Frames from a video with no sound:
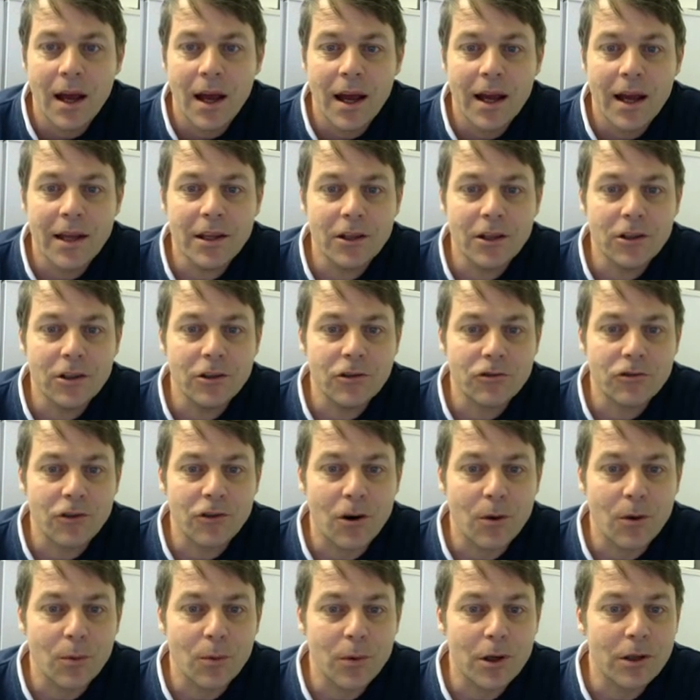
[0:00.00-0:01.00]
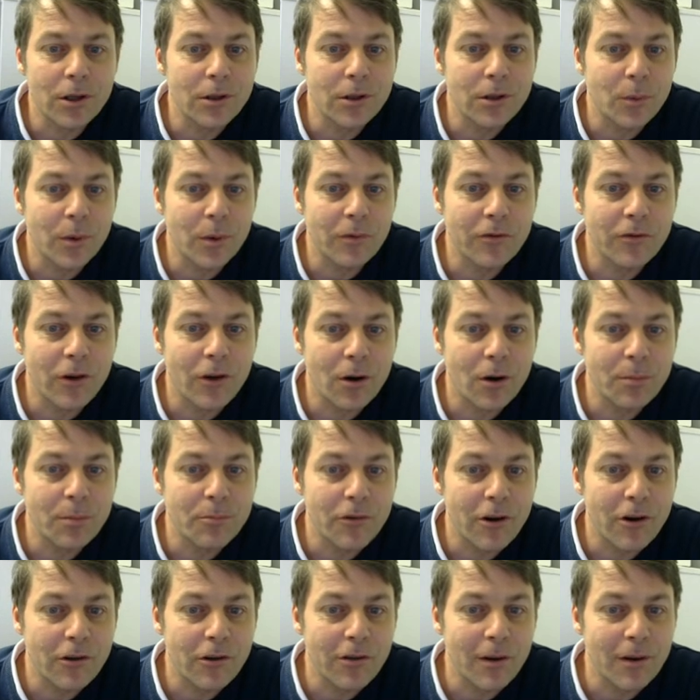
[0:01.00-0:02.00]
In the control word, we've got a
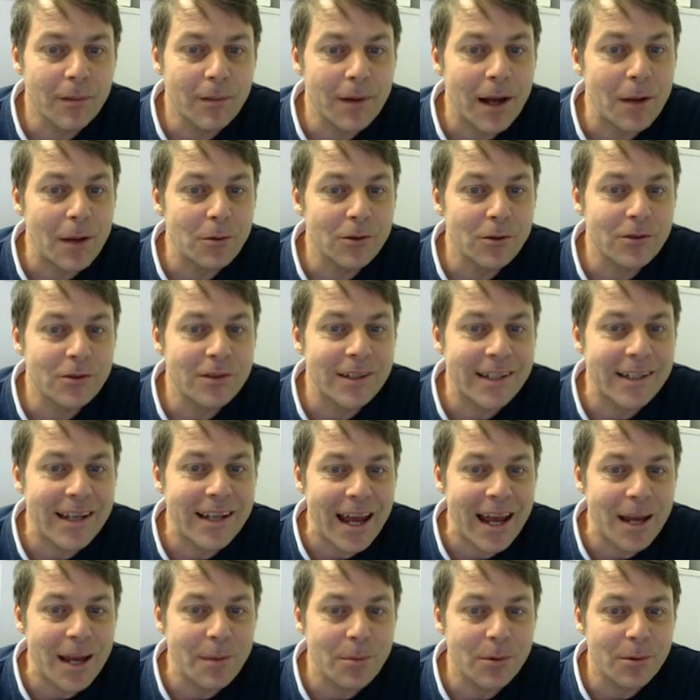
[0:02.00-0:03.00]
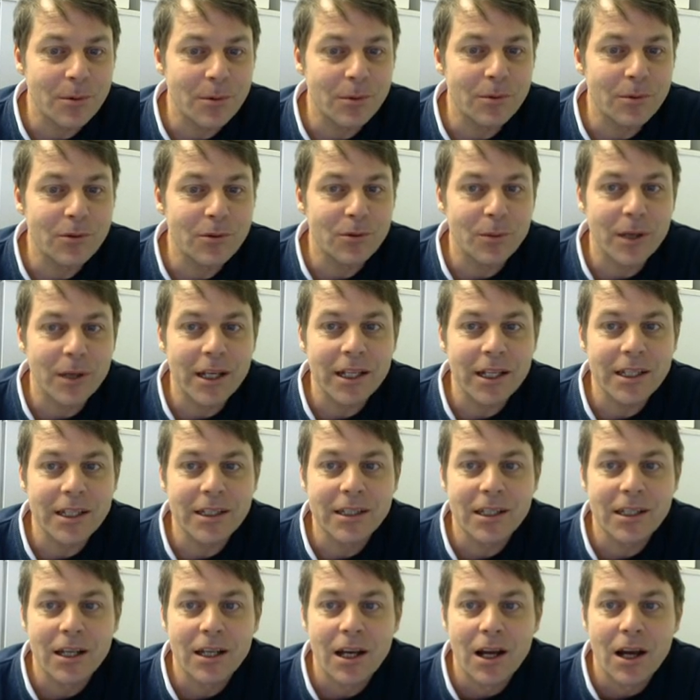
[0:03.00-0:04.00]
program counter enable
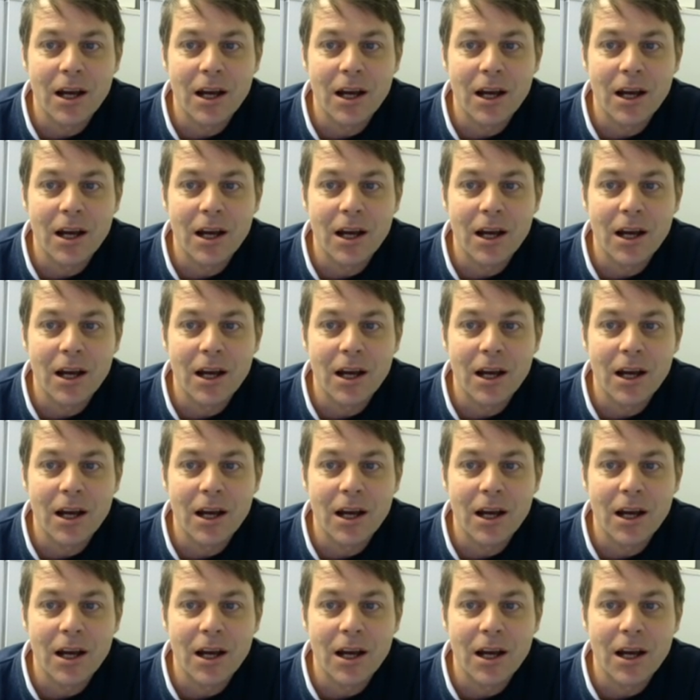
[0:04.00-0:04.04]
switch.